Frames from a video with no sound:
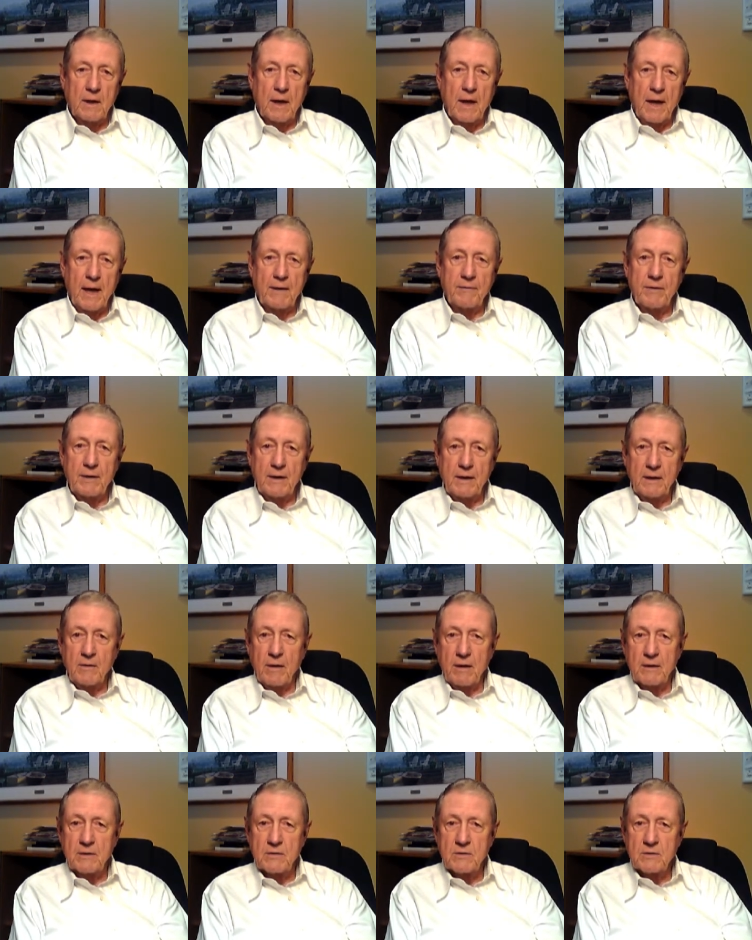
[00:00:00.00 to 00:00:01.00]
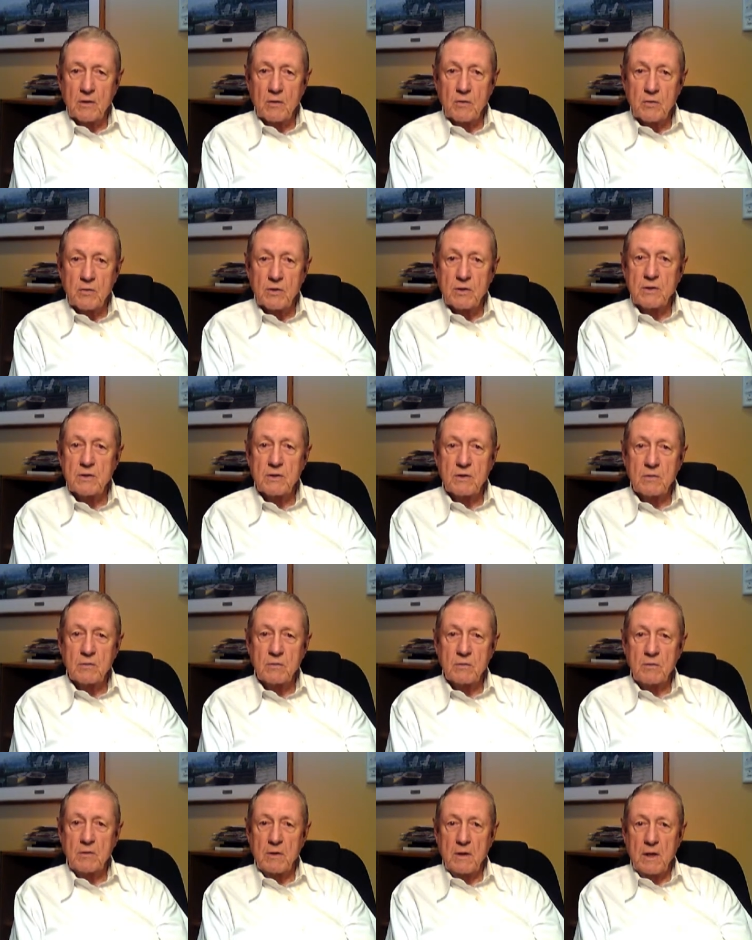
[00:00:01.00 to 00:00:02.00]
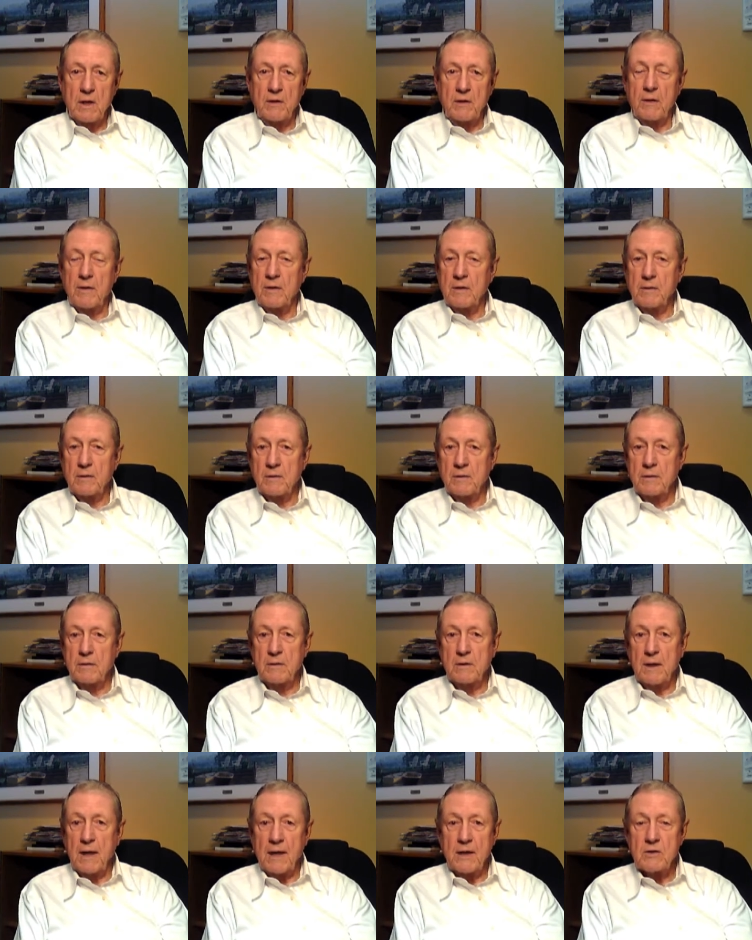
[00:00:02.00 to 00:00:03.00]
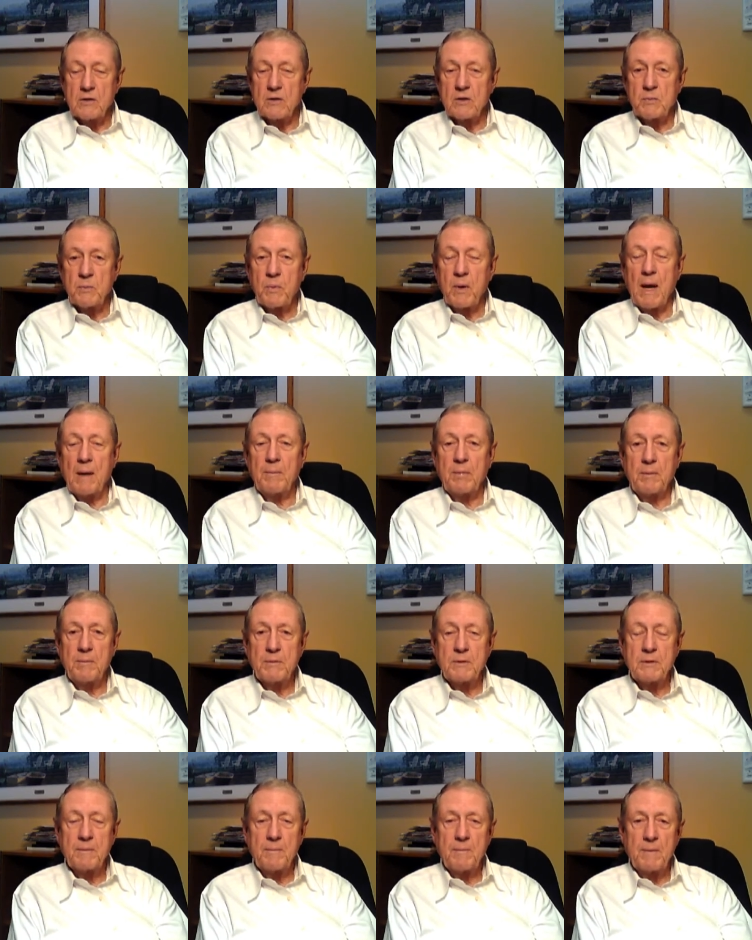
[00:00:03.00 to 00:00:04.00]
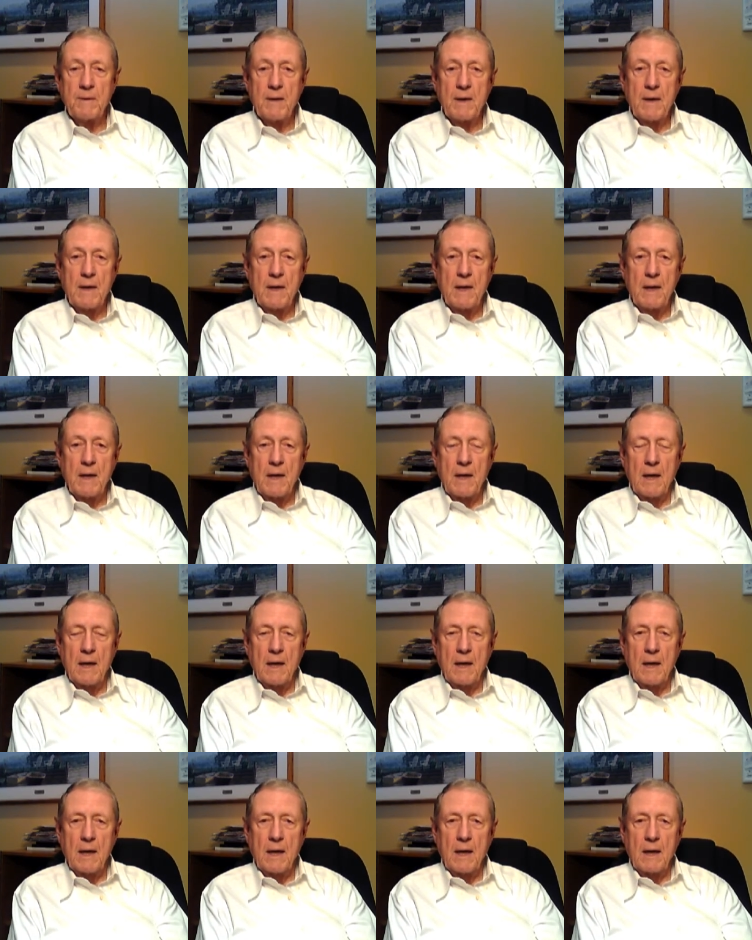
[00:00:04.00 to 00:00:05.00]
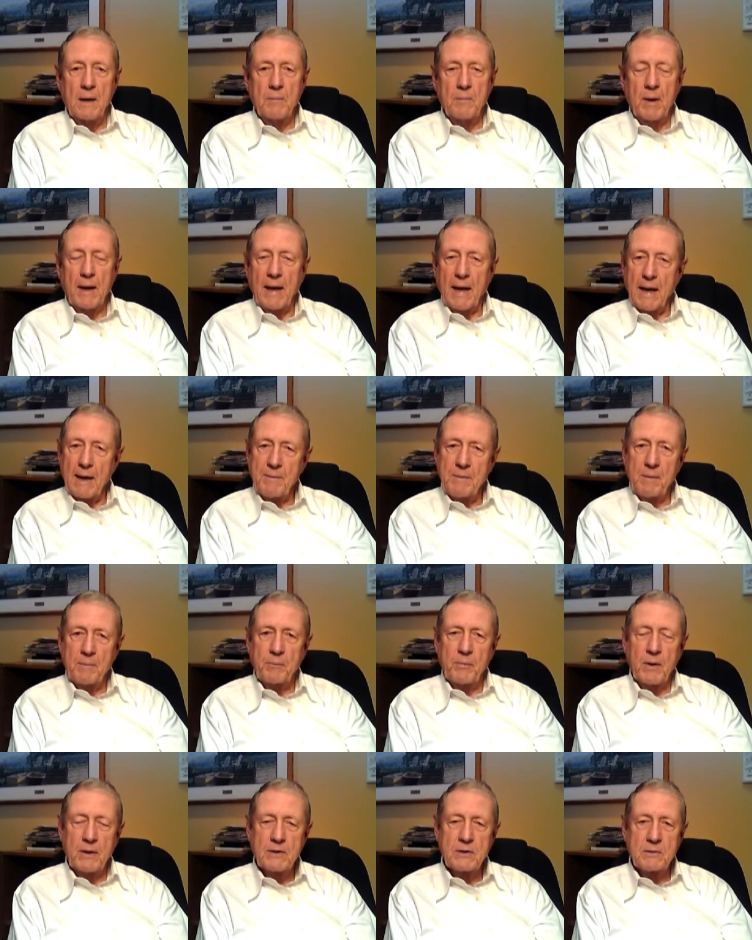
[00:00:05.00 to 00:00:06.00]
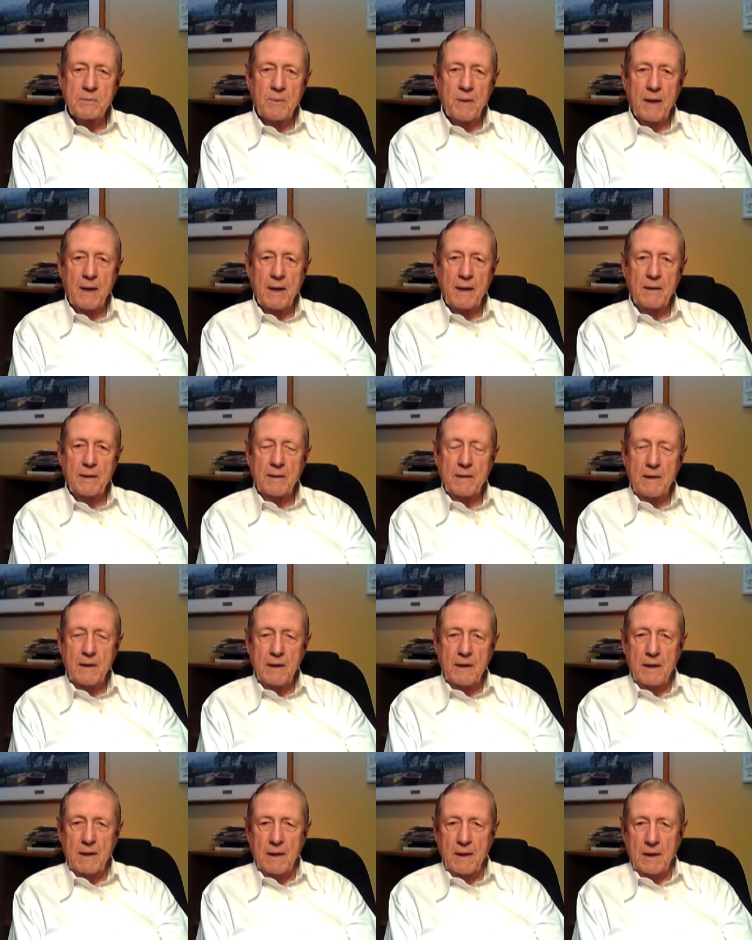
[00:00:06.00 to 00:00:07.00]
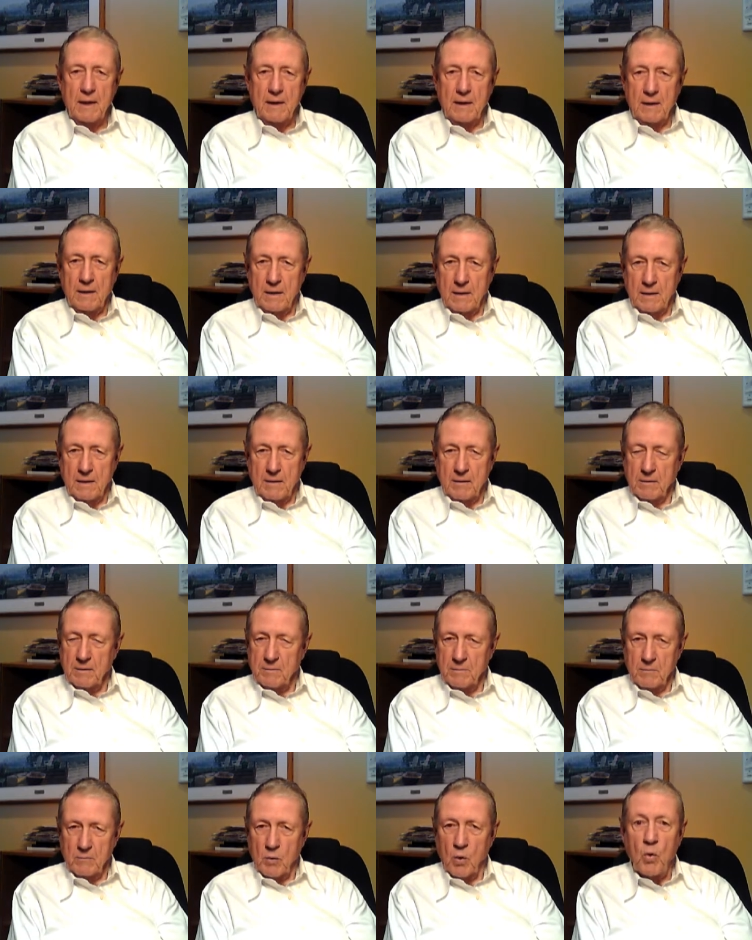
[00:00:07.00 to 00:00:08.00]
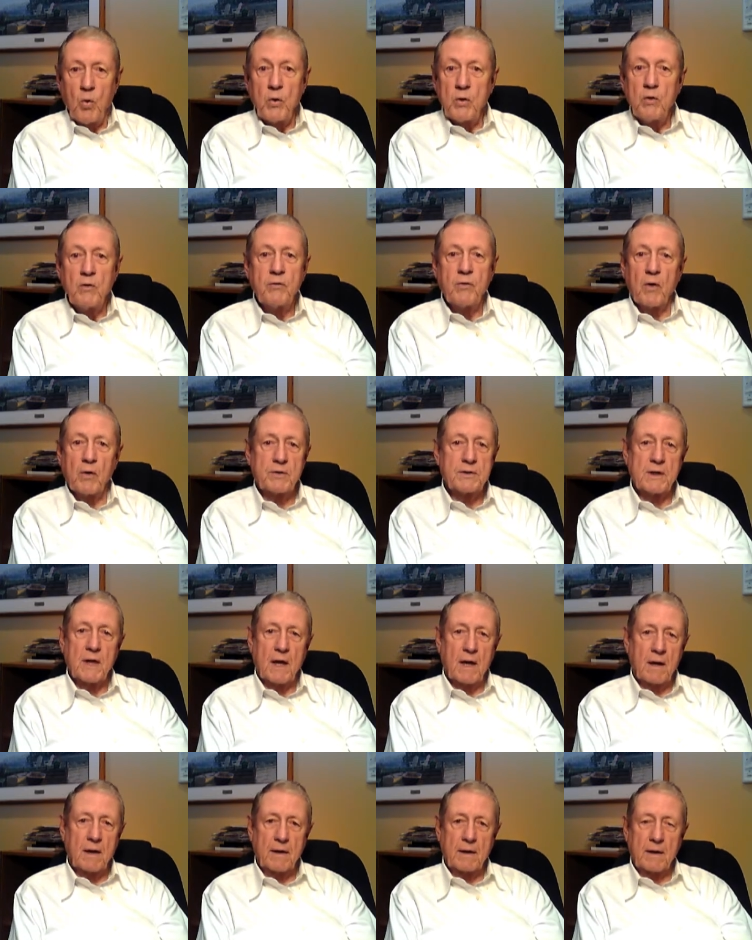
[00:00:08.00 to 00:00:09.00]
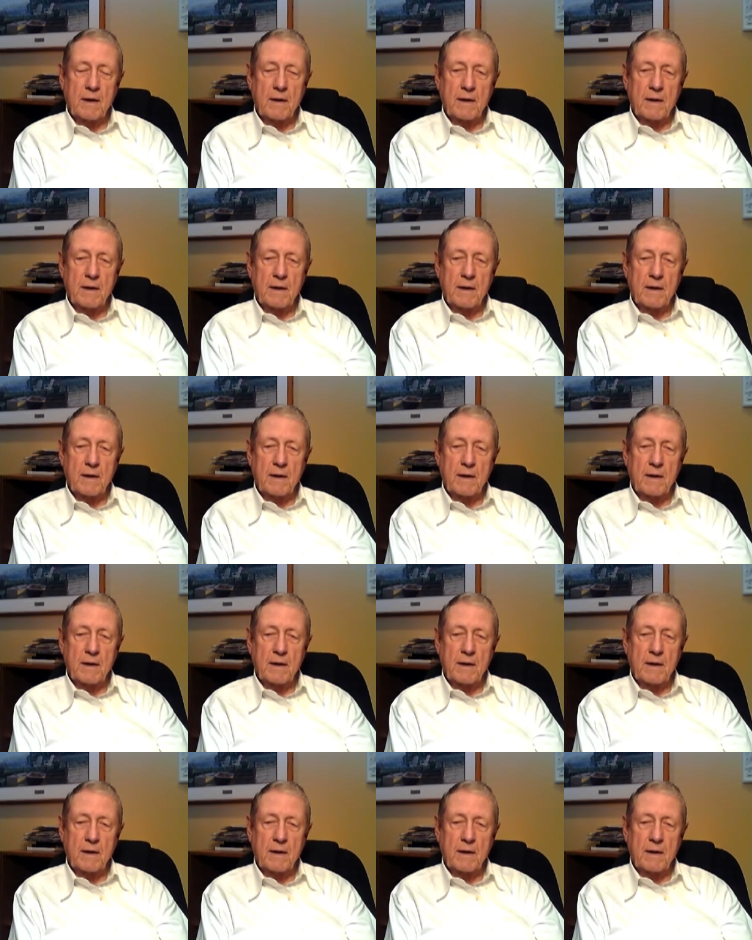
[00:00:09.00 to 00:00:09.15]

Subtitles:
I have any great solutions to the nation's problems. But I am impressed by who you folks are.